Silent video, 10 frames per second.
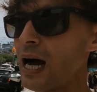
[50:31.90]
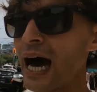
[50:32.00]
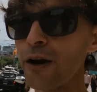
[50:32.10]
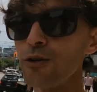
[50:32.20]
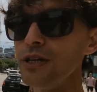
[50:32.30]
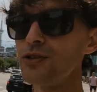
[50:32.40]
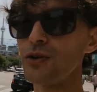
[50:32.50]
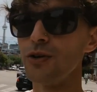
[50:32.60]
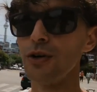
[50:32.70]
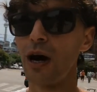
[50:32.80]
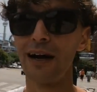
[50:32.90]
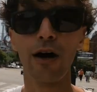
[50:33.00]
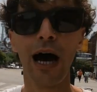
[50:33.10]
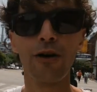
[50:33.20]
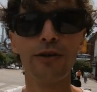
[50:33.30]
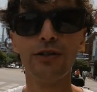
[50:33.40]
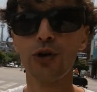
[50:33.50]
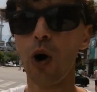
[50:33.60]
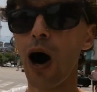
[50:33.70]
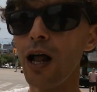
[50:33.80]
I don't need to, I don't need to
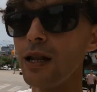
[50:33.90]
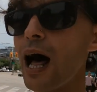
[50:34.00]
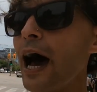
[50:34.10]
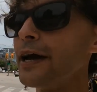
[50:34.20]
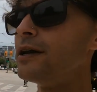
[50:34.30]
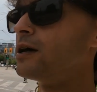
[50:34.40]
go online.